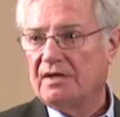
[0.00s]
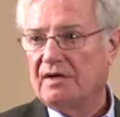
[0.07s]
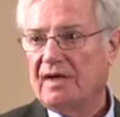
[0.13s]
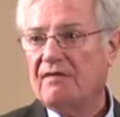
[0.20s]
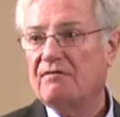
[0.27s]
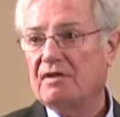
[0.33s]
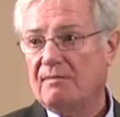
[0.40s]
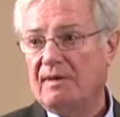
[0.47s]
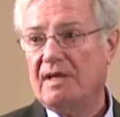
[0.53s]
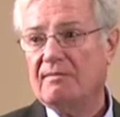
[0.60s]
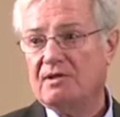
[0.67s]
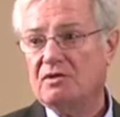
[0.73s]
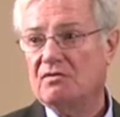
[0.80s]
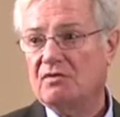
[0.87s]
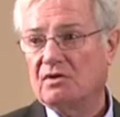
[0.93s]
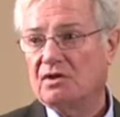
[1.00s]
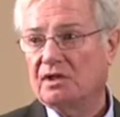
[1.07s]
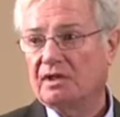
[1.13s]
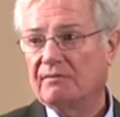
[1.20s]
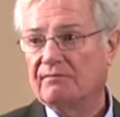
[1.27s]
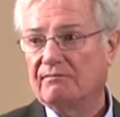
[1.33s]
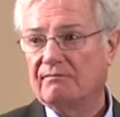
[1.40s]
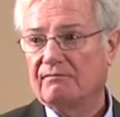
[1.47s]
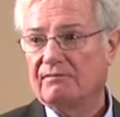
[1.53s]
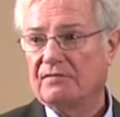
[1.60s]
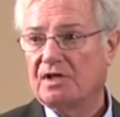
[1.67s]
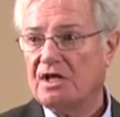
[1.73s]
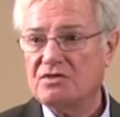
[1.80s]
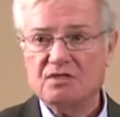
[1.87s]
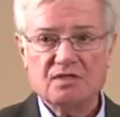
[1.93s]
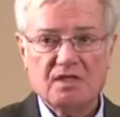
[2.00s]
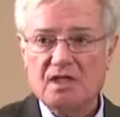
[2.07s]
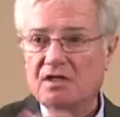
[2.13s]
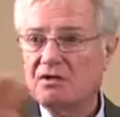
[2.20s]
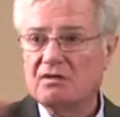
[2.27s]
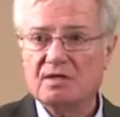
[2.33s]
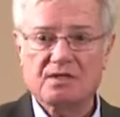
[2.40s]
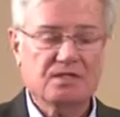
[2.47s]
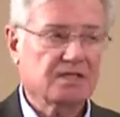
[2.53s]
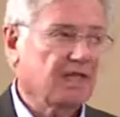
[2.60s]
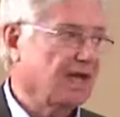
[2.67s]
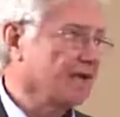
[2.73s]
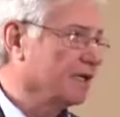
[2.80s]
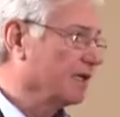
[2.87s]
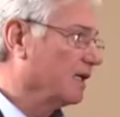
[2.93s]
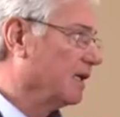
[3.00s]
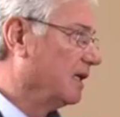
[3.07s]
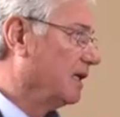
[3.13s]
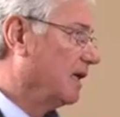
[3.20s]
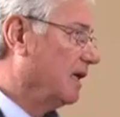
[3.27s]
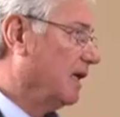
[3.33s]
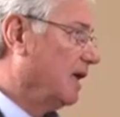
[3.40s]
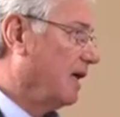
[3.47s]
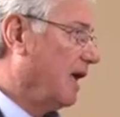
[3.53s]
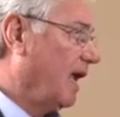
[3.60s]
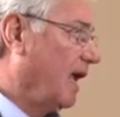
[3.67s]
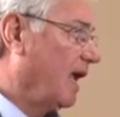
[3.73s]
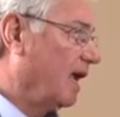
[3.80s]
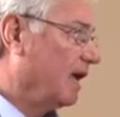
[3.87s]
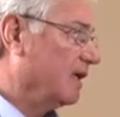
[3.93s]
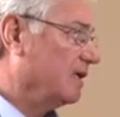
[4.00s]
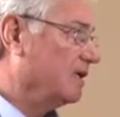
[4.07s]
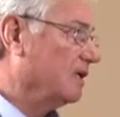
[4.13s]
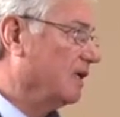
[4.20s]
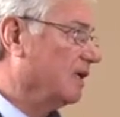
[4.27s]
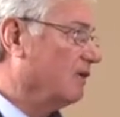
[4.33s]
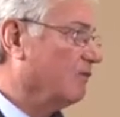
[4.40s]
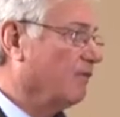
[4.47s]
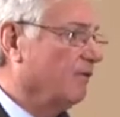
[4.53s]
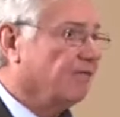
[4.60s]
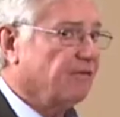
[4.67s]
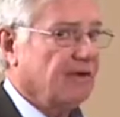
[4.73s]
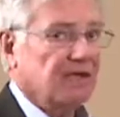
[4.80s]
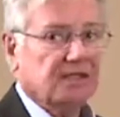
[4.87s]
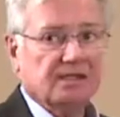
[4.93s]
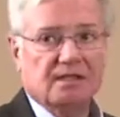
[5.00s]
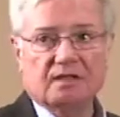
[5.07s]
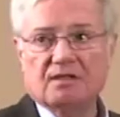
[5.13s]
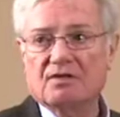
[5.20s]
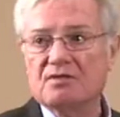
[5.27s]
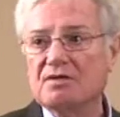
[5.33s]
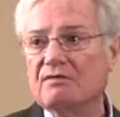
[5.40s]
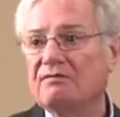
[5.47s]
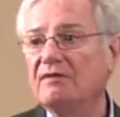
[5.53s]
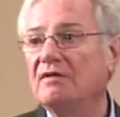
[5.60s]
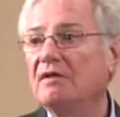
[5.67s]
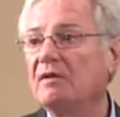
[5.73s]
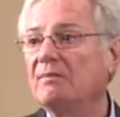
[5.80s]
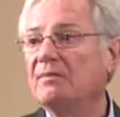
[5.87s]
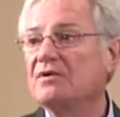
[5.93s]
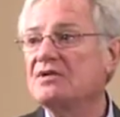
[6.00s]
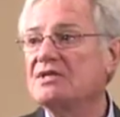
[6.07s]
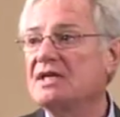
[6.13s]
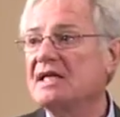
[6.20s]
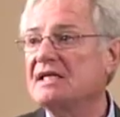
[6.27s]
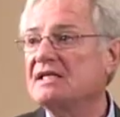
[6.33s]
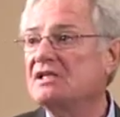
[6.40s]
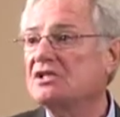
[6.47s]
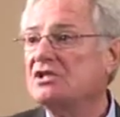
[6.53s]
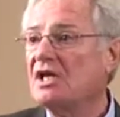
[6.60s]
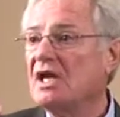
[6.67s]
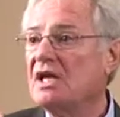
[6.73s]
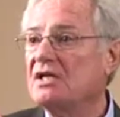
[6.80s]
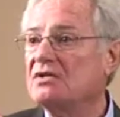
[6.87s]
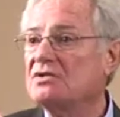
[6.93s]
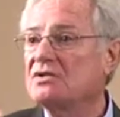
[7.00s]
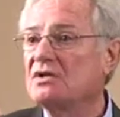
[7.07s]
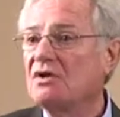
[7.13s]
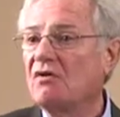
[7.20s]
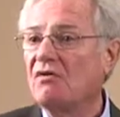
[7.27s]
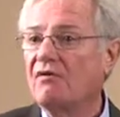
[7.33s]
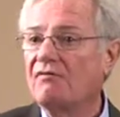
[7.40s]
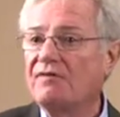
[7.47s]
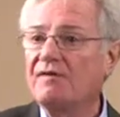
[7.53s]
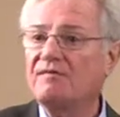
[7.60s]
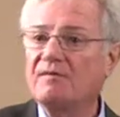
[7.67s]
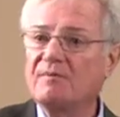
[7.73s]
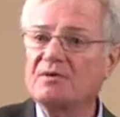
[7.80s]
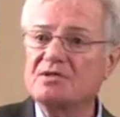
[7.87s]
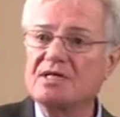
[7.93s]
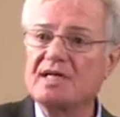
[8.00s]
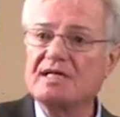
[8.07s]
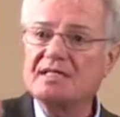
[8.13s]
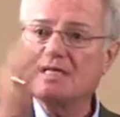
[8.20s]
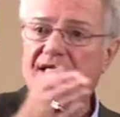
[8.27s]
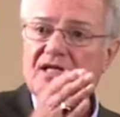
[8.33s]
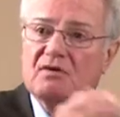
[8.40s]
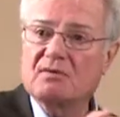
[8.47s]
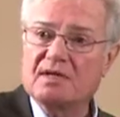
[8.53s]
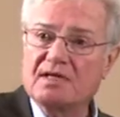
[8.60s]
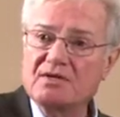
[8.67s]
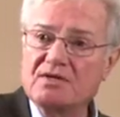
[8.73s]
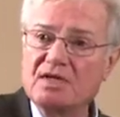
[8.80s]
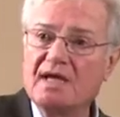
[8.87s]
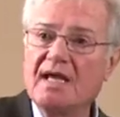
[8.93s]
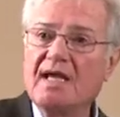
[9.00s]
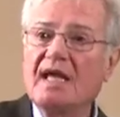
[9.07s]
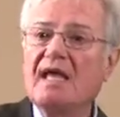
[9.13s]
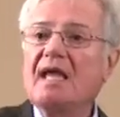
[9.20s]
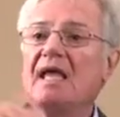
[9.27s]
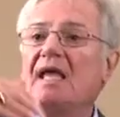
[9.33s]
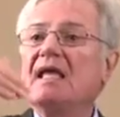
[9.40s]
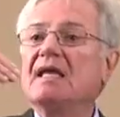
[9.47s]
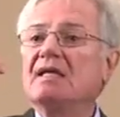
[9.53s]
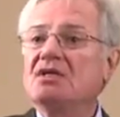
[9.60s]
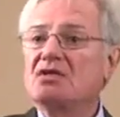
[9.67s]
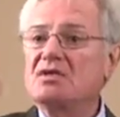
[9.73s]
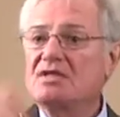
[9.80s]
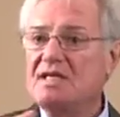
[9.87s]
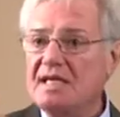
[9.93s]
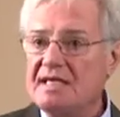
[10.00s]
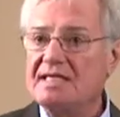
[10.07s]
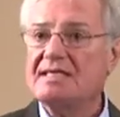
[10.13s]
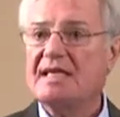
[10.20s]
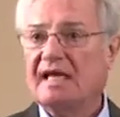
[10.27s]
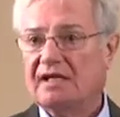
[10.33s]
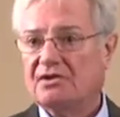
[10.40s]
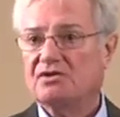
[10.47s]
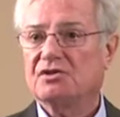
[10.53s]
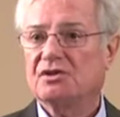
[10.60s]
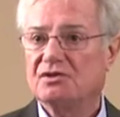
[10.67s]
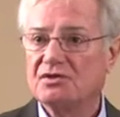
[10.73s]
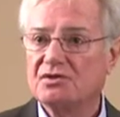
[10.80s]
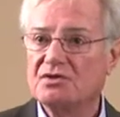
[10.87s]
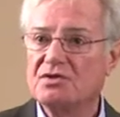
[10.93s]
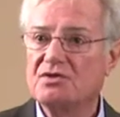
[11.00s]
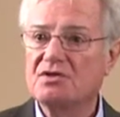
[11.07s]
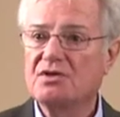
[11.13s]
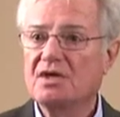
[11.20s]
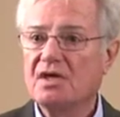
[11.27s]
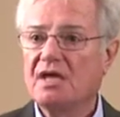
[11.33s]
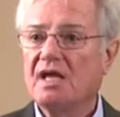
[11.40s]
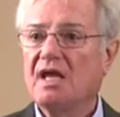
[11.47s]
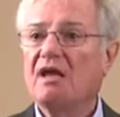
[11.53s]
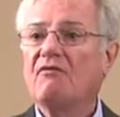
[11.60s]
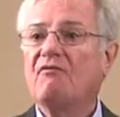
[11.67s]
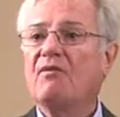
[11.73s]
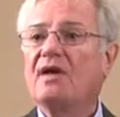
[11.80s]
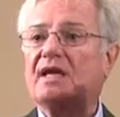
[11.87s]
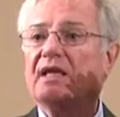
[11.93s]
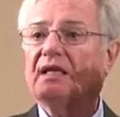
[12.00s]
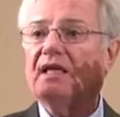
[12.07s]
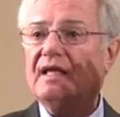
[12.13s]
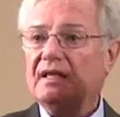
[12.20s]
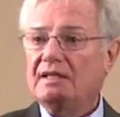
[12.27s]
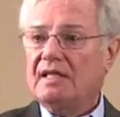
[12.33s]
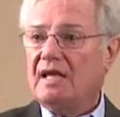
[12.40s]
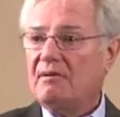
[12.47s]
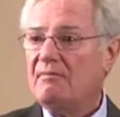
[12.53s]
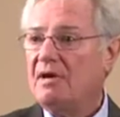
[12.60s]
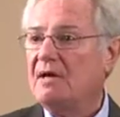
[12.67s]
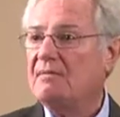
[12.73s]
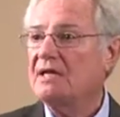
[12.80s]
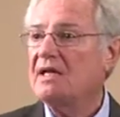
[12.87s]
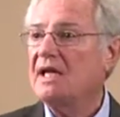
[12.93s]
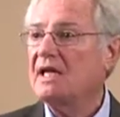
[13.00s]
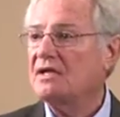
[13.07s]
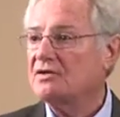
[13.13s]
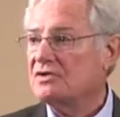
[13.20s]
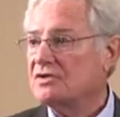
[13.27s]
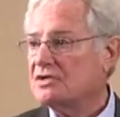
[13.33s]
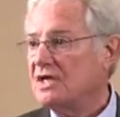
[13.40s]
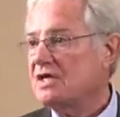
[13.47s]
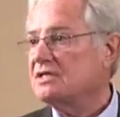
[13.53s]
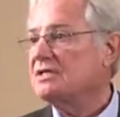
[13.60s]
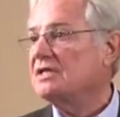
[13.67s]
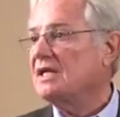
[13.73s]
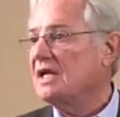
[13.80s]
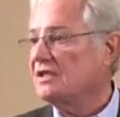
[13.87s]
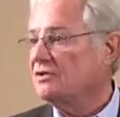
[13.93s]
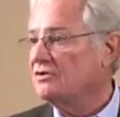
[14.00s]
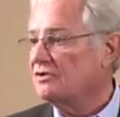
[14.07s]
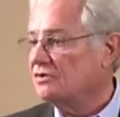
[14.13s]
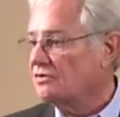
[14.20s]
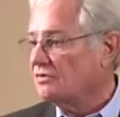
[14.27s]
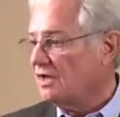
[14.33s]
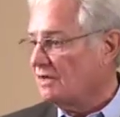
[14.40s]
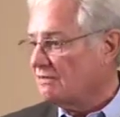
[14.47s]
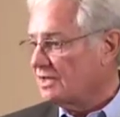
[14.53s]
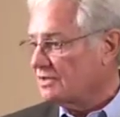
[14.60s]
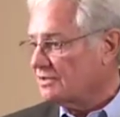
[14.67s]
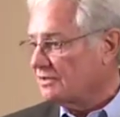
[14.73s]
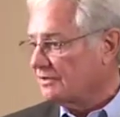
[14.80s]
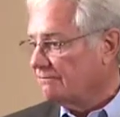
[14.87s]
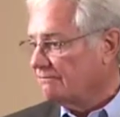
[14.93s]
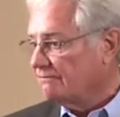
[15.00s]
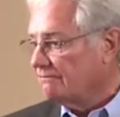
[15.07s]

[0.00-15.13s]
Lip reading: having the baby too early. Doesn't increase that. And we find that there's a 50% chance or 50% decrease in C-sections if we can get that mama to exercise in that third trimester.